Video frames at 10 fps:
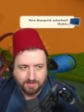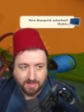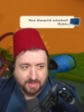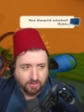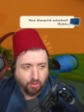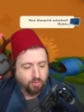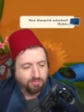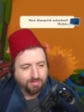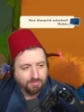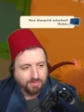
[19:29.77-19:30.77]
got any coal
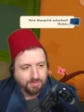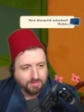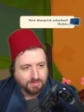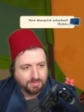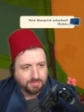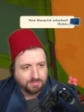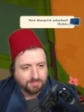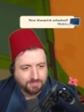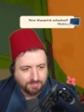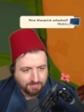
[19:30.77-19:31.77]
around here?
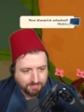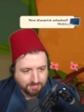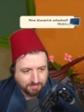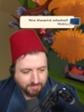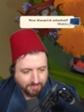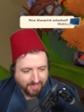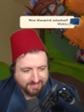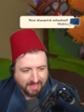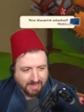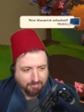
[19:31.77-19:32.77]
Because that's
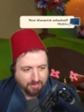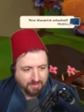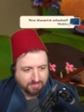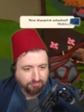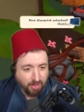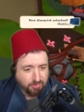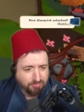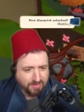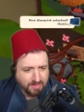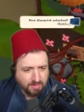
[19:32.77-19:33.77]
kind of like my problem
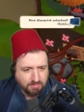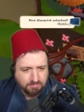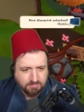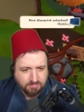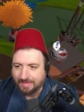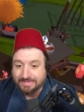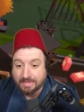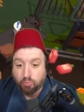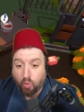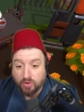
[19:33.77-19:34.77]
right now. I need
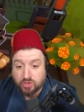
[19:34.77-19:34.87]
like one